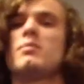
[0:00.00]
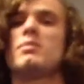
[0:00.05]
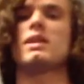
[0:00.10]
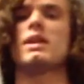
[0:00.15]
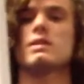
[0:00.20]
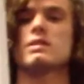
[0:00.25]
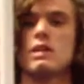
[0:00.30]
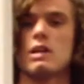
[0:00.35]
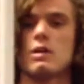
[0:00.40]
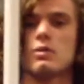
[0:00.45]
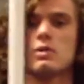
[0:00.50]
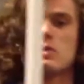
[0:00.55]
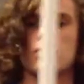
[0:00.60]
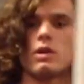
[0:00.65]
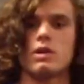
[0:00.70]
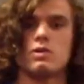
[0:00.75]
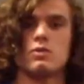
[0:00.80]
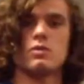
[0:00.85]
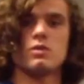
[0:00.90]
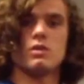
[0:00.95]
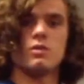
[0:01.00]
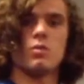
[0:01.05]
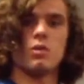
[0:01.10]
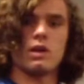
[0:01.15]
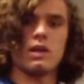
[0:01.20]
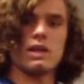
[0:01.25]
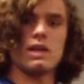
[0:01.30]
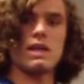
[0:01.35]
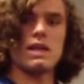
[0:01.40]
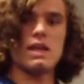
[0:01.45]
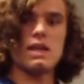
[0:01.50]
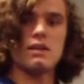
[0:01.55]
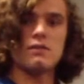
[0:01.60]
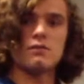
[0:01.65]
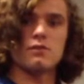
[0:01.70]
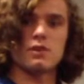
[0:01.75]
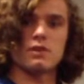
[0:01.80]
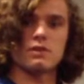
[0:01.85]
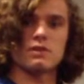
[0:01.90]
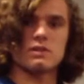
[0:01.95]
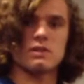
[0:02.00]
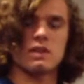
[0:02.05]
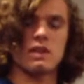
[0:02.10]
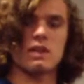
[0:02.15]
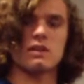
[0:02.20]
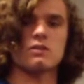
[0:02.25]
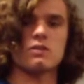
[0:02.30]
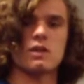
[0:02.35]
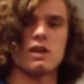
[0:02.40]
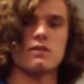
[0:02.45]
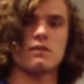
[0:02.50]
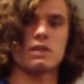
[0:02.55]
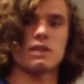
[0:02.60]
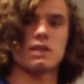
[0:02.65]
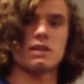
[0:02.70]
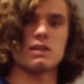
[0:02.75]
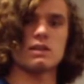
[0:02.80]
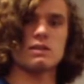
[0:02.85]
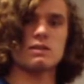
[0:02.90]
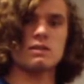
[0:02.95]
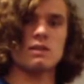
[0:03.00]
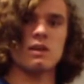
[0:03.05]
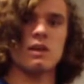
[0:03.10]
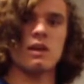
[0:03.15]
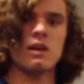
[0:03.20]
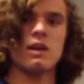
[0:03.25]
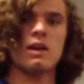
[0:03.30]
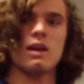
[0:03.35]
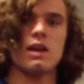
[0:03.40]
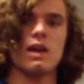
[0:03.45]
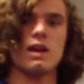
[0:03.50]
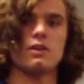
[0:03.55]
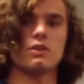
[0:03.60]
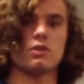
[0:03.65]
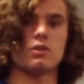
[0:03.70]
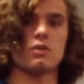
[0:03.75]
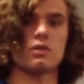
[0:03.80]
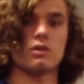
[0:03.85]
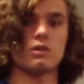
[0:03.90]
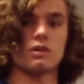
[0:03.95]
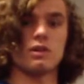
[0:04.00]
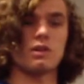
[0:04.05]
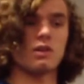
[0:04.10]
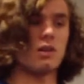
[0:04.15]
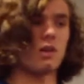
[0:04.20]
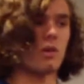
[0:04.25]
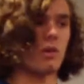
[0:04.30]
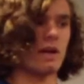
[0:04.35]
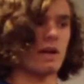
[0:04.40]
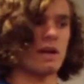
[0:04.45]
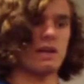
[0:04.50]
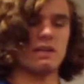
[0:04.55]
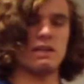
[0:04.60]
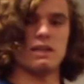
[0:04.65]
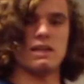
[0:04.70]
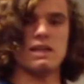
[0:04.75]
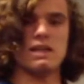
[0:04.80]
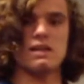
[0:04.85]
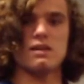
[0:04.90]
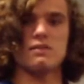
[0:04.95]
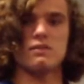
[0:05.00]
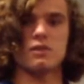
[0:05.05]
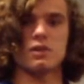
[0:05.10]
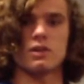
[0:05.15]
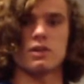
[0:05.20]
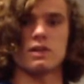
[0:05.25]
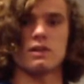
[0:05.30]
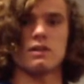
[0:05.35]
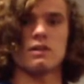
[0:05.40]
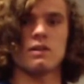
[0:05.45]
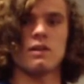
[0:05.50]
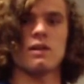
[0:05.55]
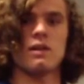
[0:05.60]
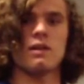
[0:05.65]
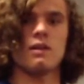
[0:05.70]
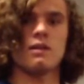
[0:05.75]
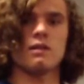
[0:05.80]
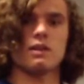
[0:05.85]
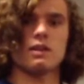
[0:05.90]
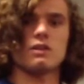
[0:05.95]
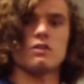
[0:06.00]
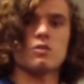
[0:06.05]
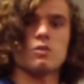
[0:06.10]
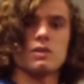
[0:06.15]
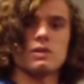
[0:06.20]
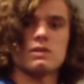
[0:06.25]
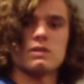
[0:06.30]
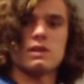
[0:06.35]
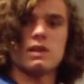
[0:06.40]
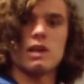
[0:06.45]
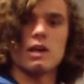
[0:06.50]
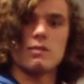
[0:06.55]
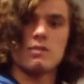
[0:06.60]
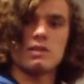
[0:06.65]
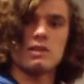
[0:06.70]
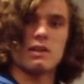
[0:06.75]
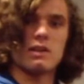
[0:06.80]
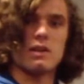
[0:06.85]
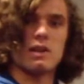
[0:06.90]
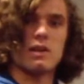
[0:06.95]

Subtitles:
But that's not what you want to do. You want to invert this hand, so you have it like this, and you're going to go ahead and invert it. Like twist it upside